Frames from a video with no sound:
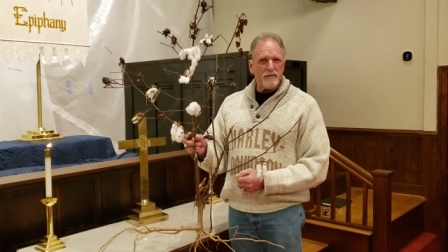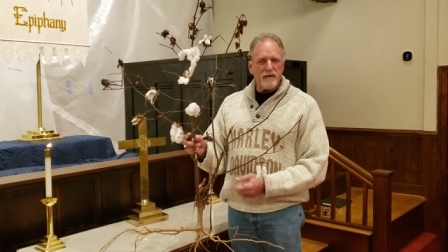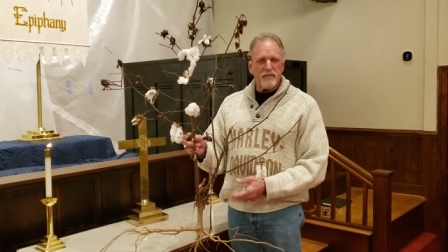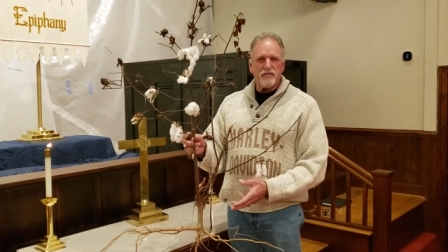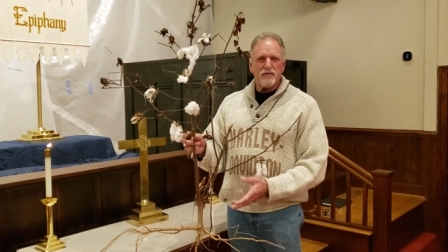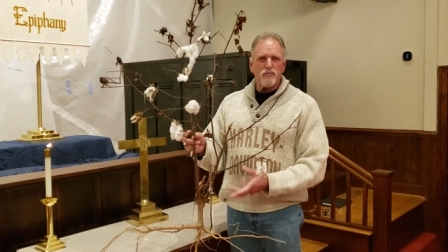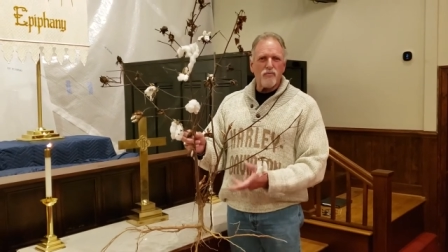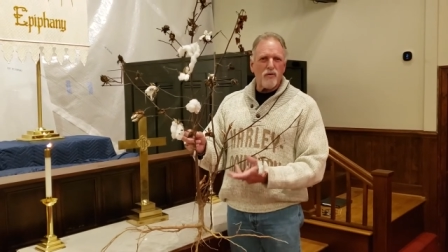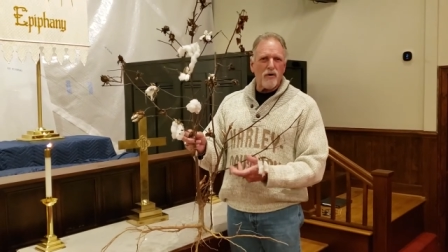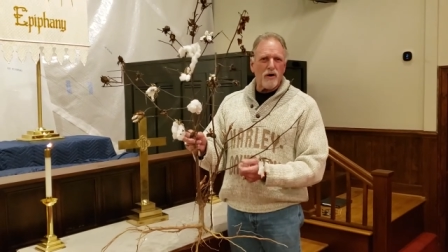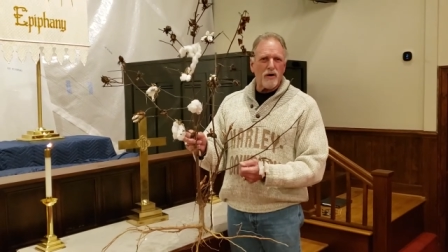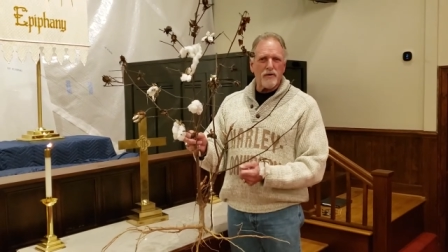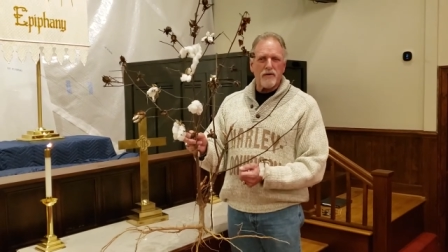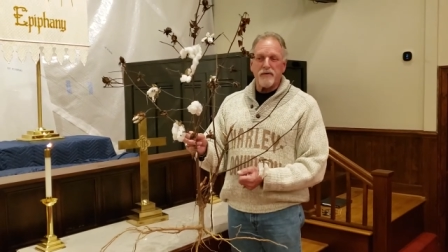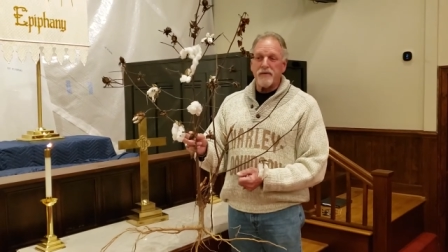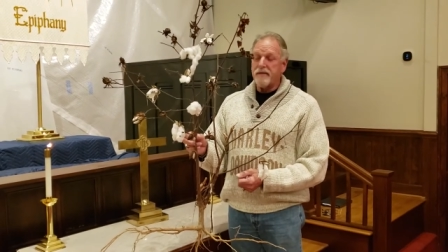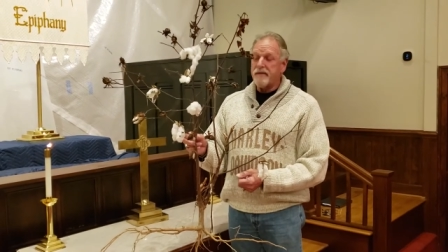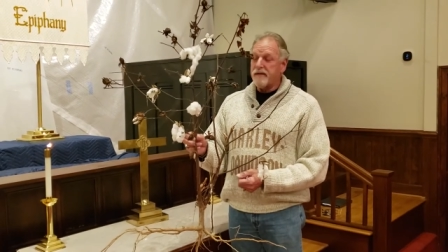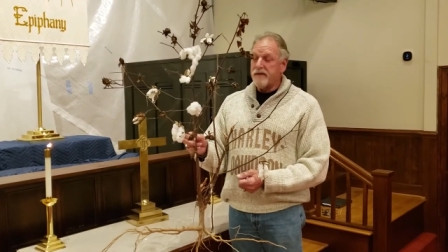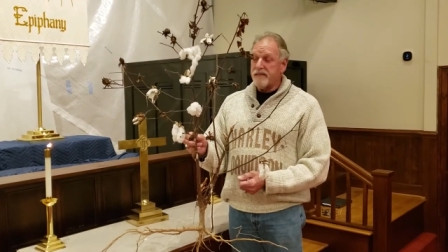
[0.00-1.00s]
and the
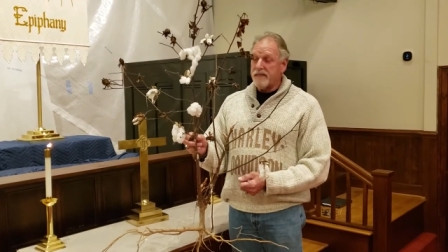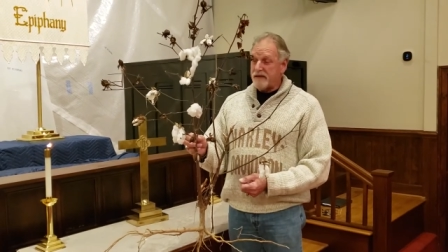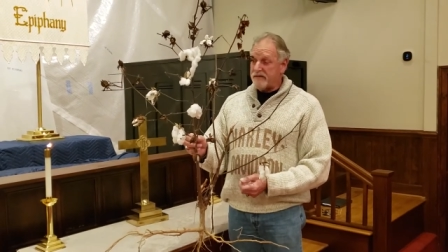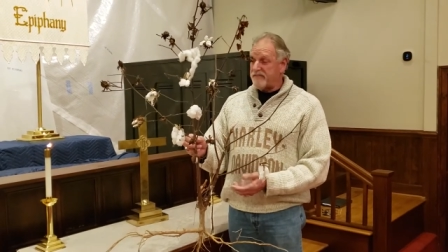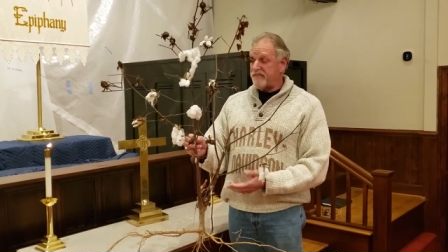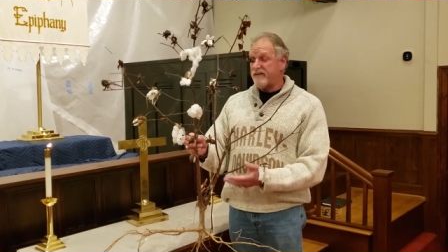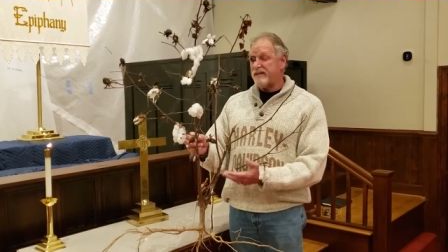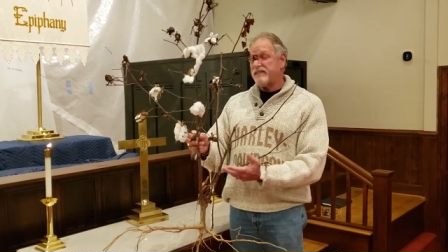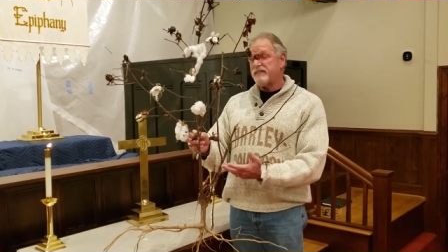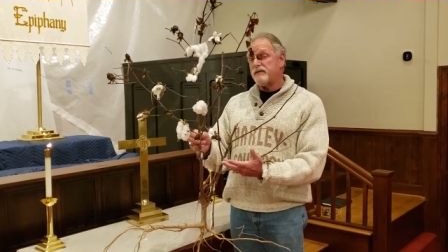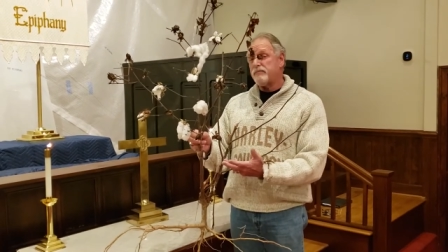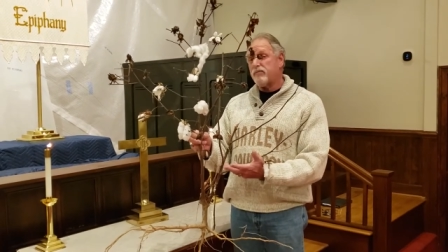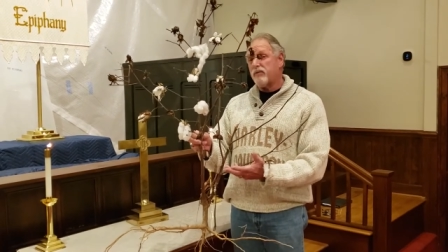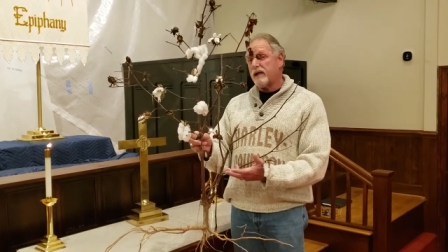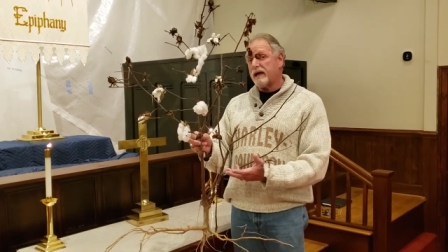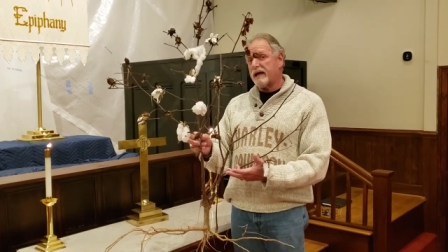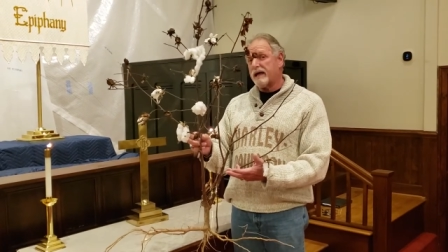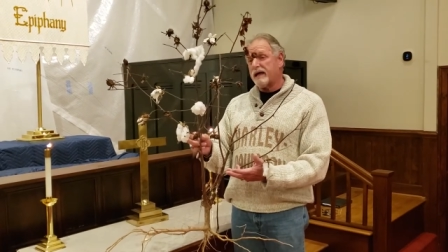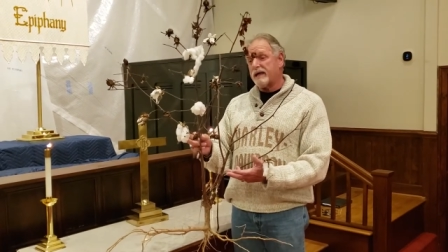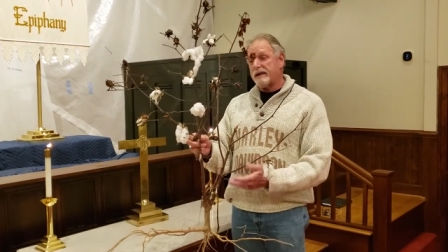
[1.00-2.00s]
water that fed the
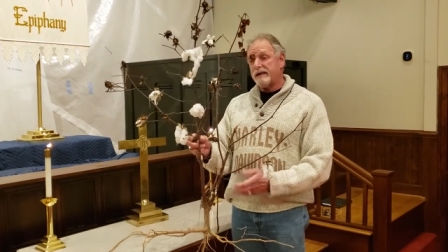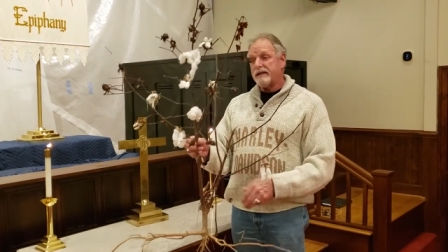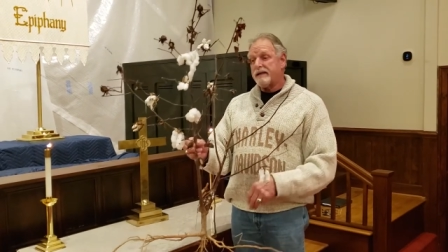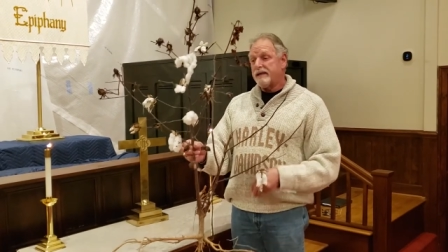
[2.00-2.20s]
plant,